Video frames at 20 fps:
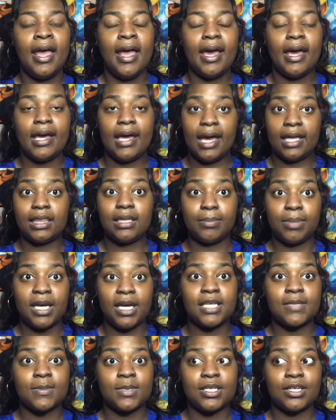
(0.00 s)
at the
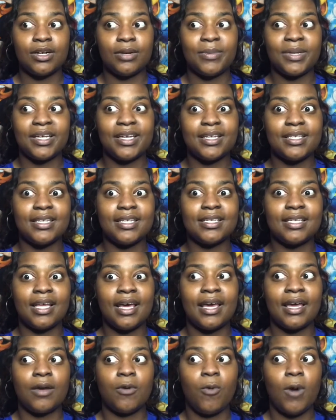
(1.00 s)
plasma center, because it's
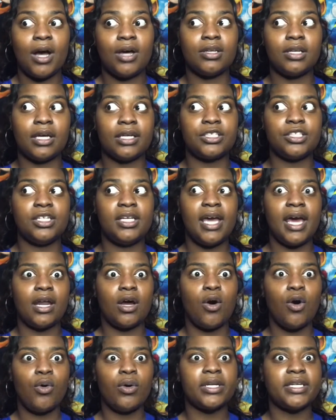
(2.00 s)
like, wow, like she had a
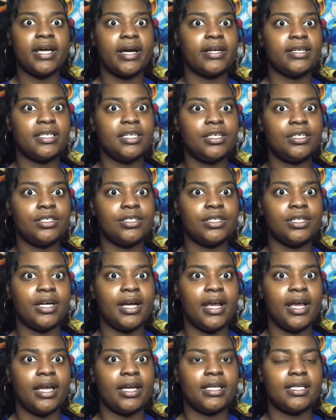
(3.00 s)
whole entire seizure,
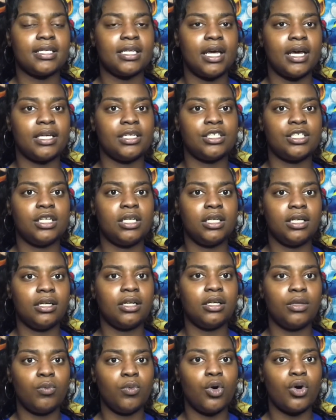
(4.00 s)
and it's like she
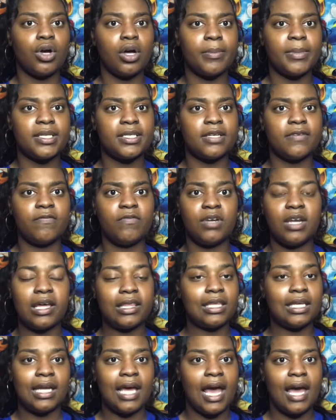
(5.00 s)
literally woke up as if
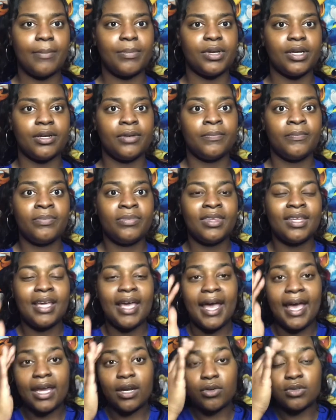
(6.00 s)
nothing happened.
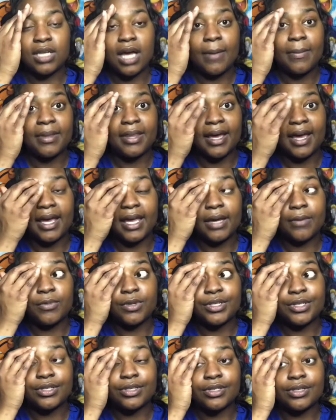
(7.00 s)
And on top of that, it
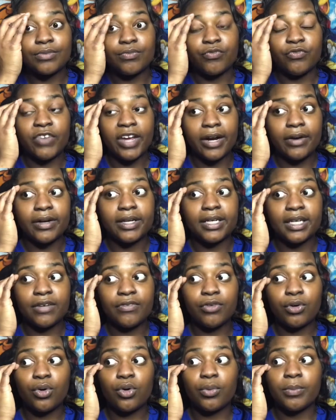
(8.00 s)
was very
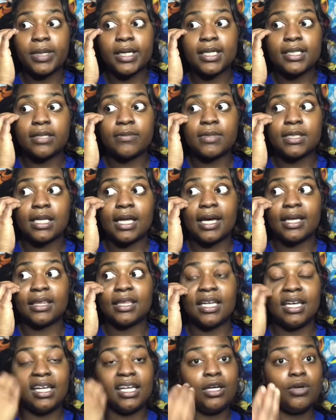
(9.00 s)
difficult because it was like the
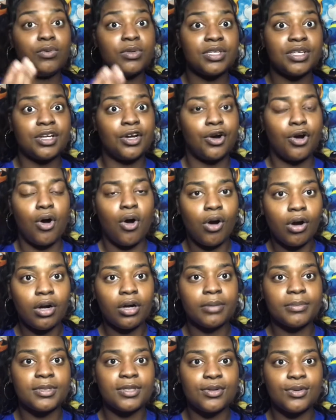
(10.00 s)
needle was in her
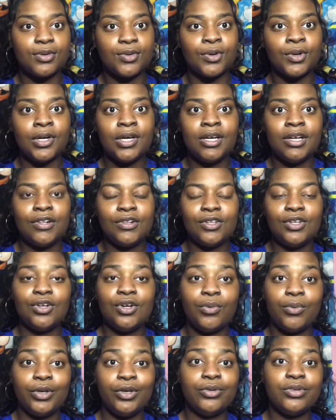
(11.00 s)
arm. So you know,
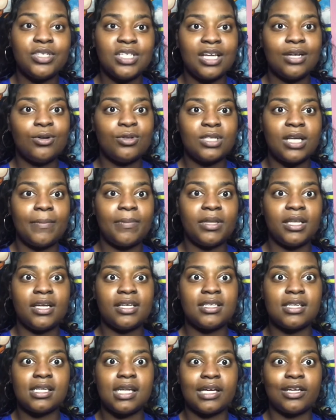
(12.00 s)
when you see those type of things,
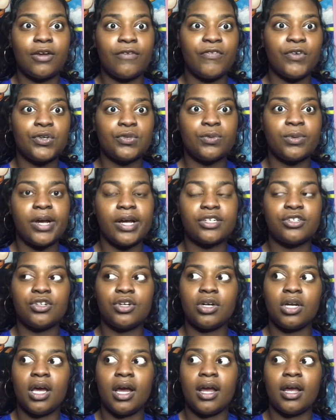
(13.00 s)
it's like your first reaction, you're
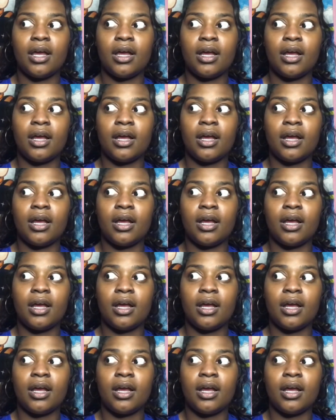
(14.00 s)
like,